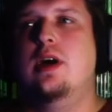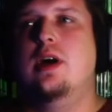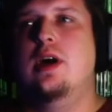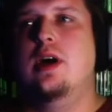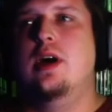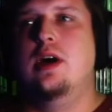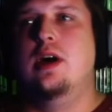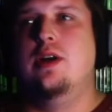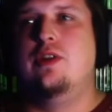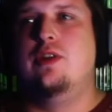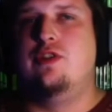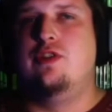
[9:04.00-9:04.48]

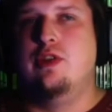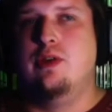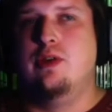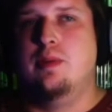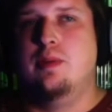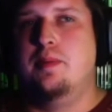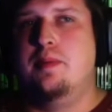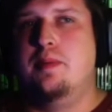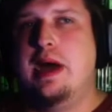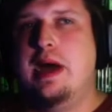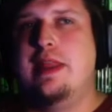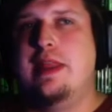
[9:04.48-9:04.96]
so
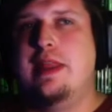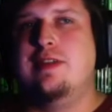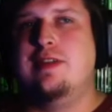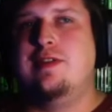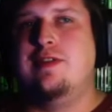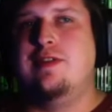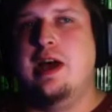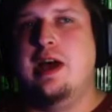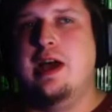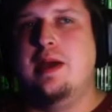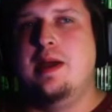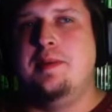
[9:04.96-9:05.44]
by the
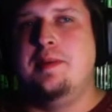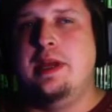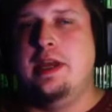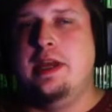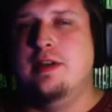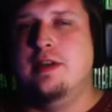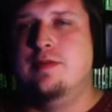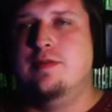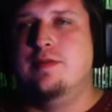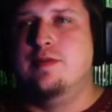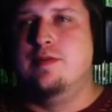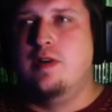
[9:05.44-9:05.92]
time he
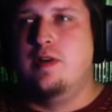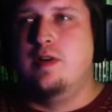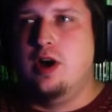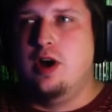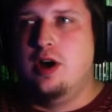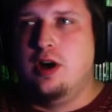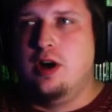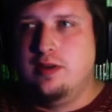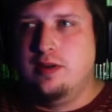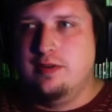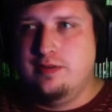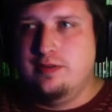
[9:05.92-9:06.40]

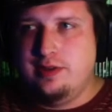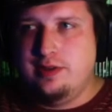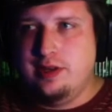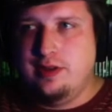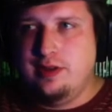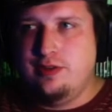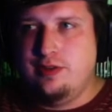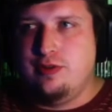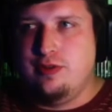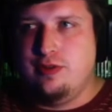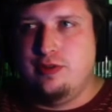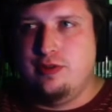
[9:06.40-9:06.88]
evolved
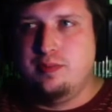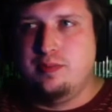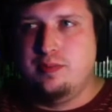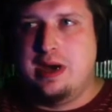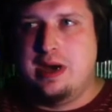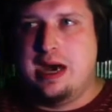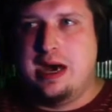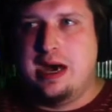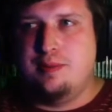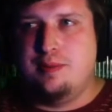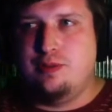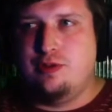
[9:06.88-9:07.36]
into the
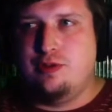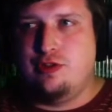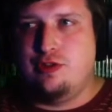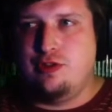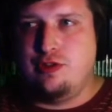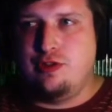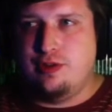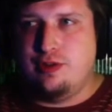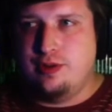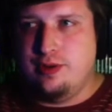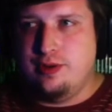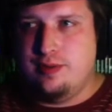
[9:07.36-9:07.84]

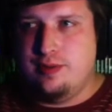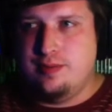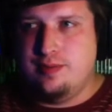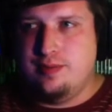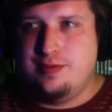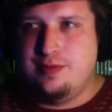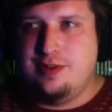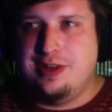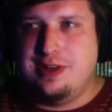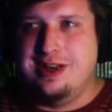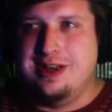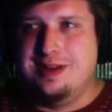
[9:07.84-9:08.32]
mobster
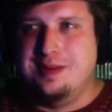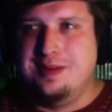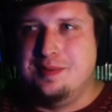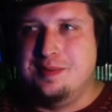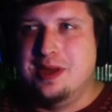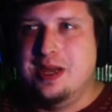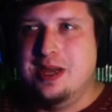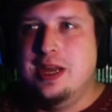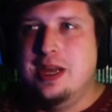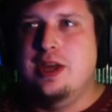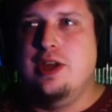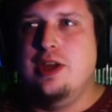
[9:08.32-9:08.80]
type,
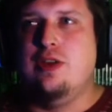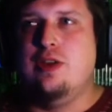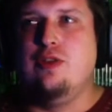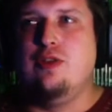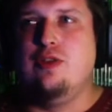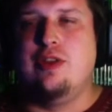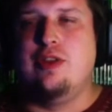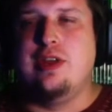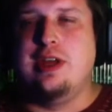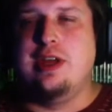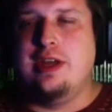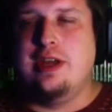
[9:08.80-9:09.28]
you
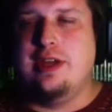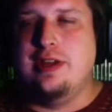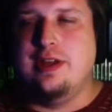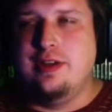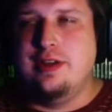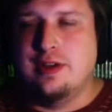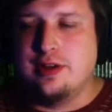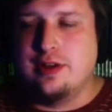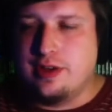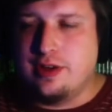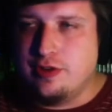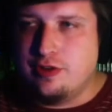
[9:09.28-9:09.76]
think he
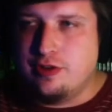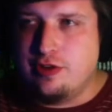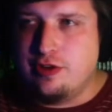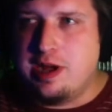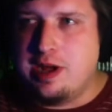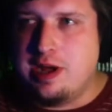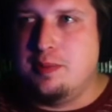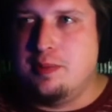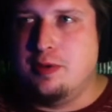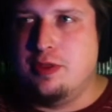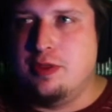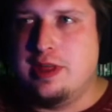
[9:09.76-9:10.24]
did a good
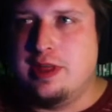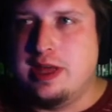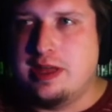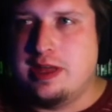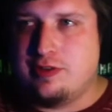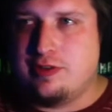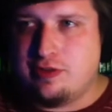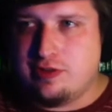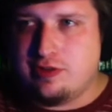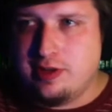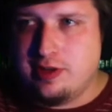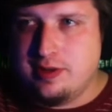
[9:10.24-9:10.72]
job with that
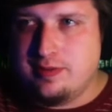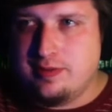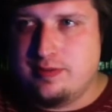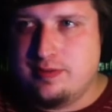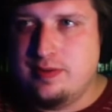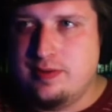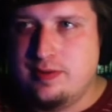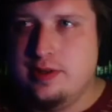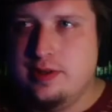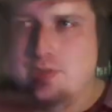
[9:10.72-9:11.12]
stuff, is